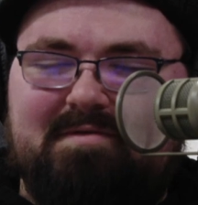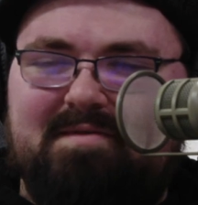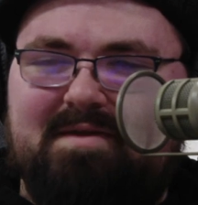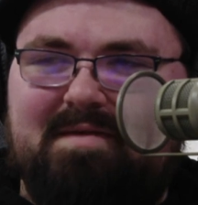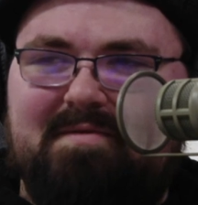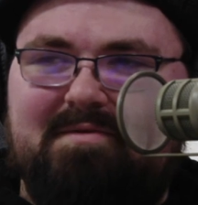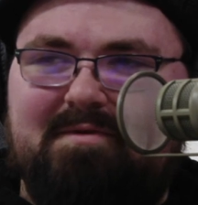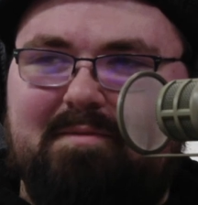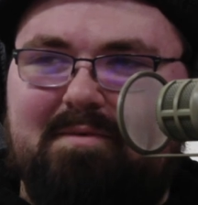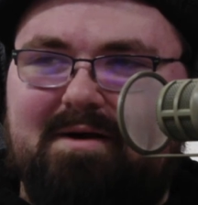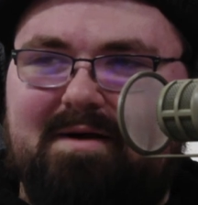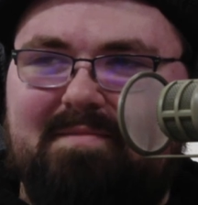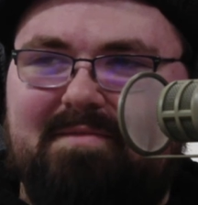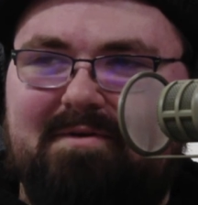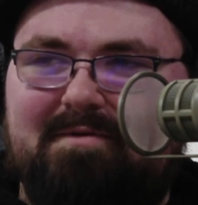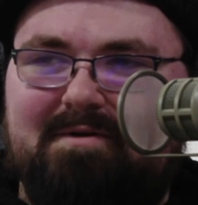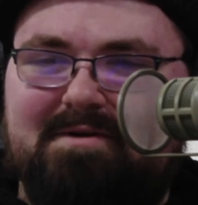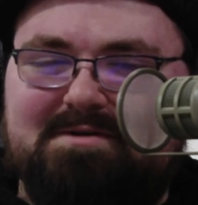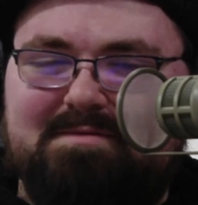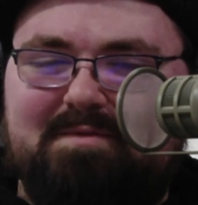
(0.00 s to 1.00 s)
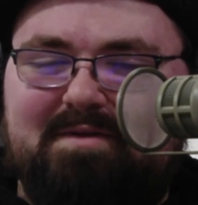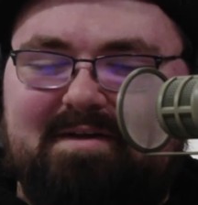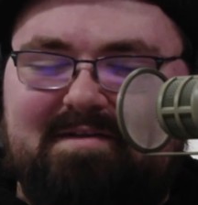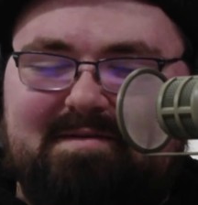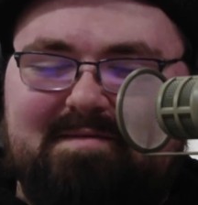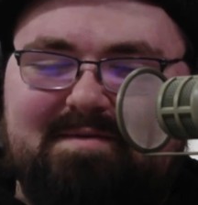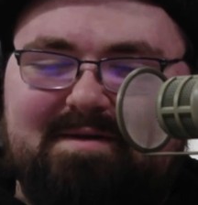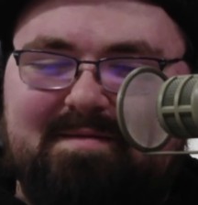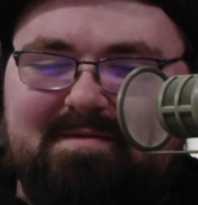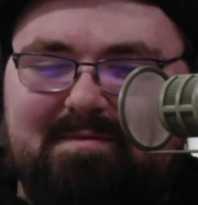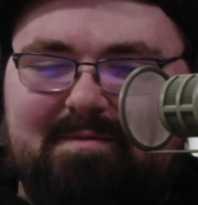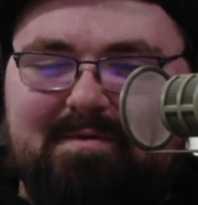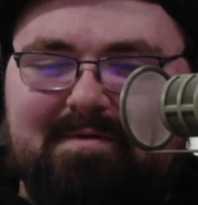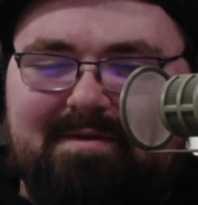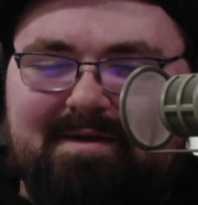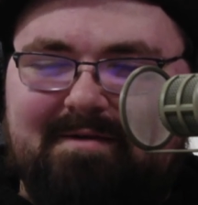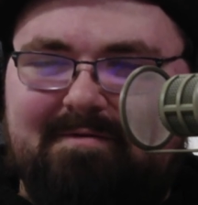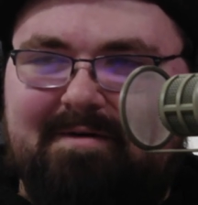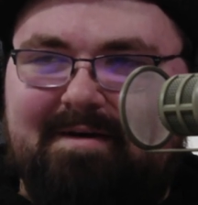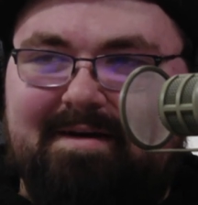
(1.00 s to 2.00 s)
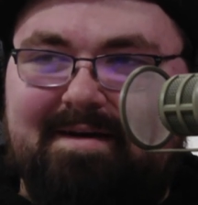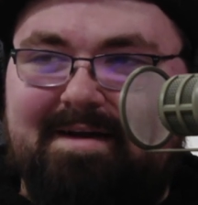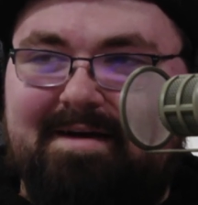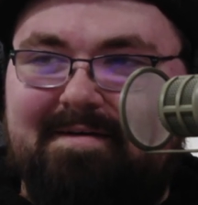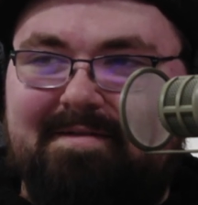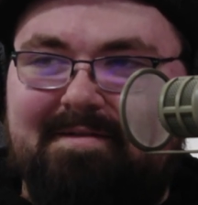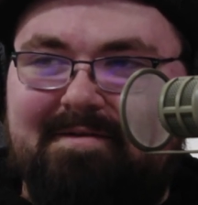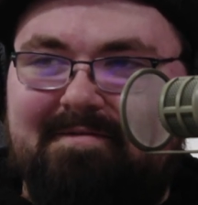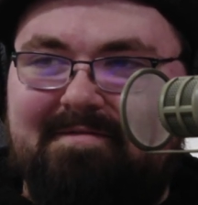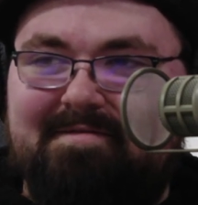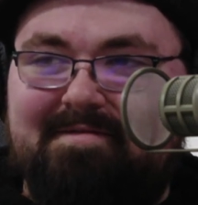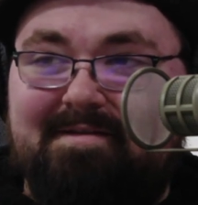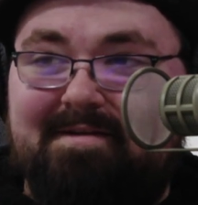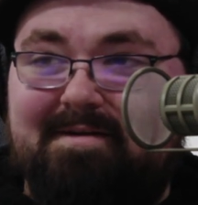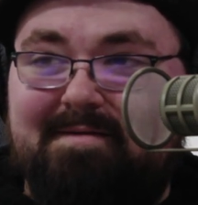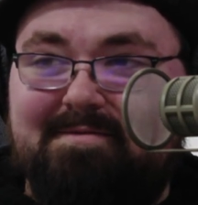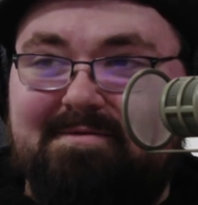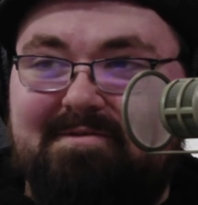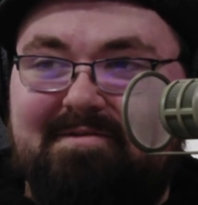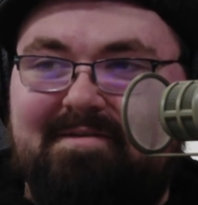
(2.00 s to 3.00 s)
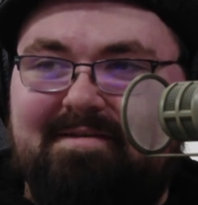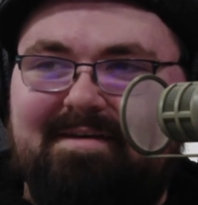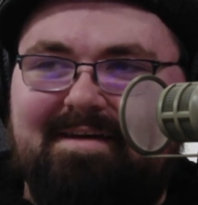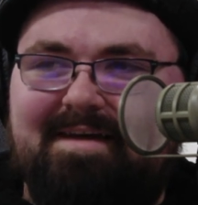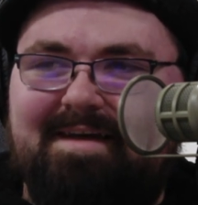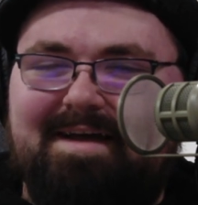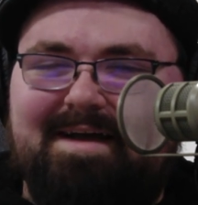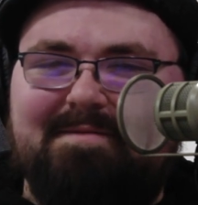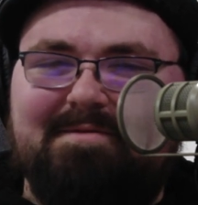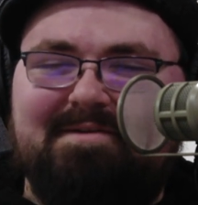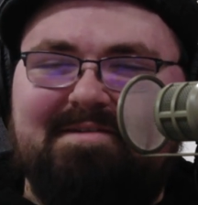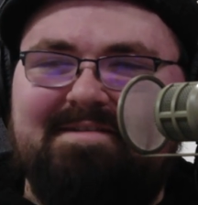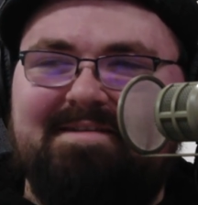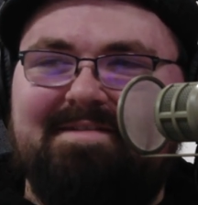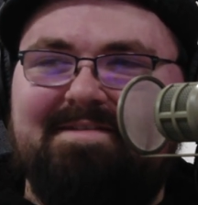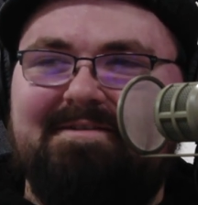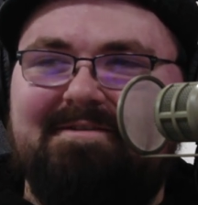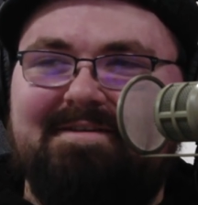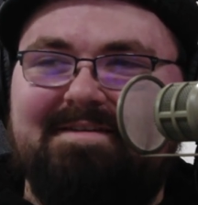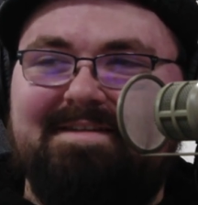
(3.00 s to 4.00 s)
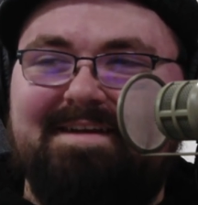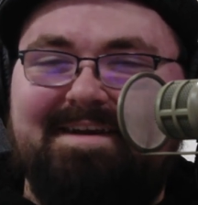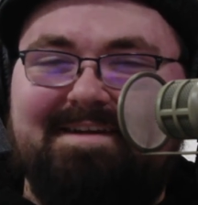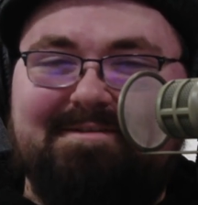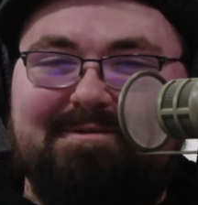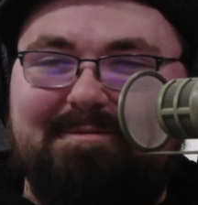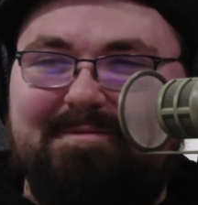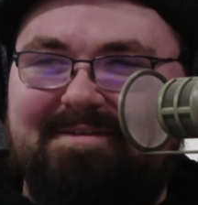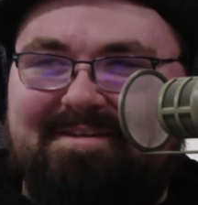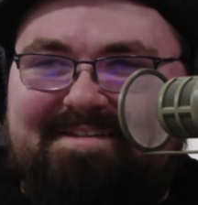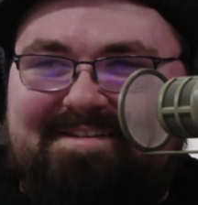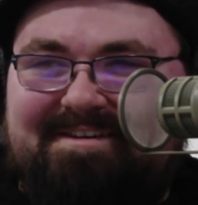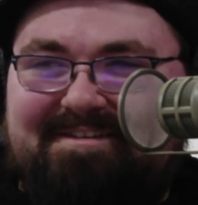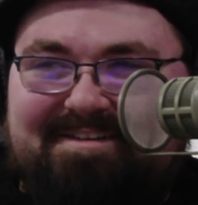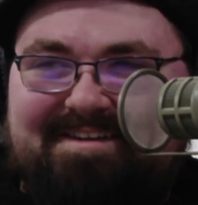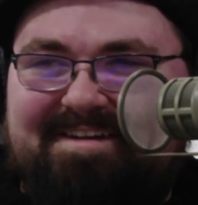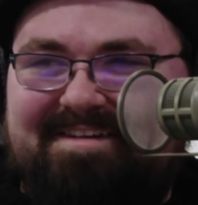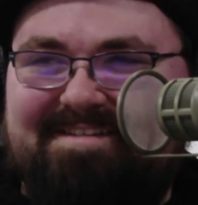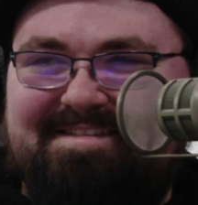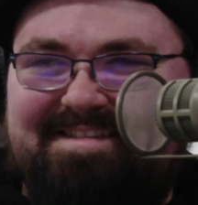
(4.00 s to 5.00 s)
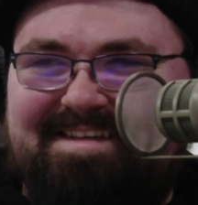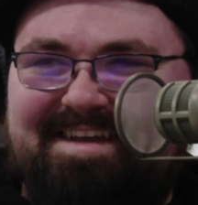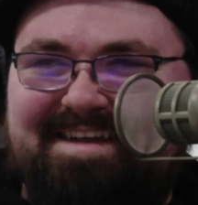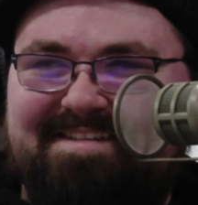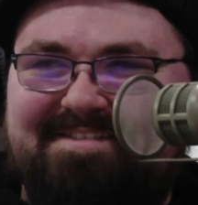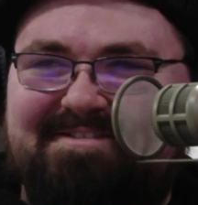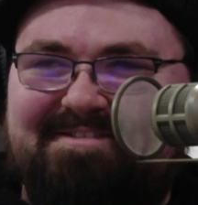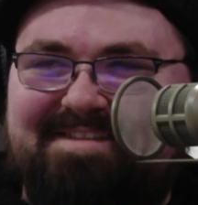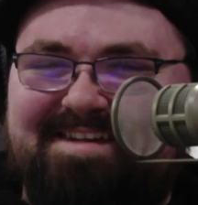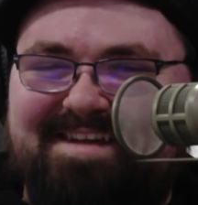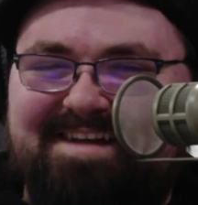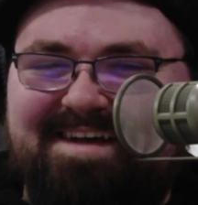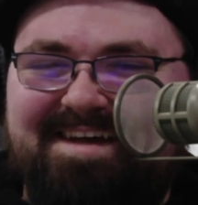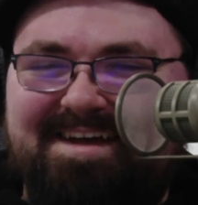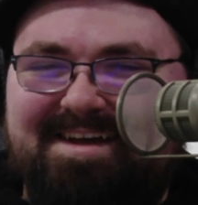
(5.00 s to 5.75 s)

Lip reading: sometimes you'll prompt the question, but like sometimes I'll be like writing down notes and then I'm just sitting there in a daze hoping someone else answers it.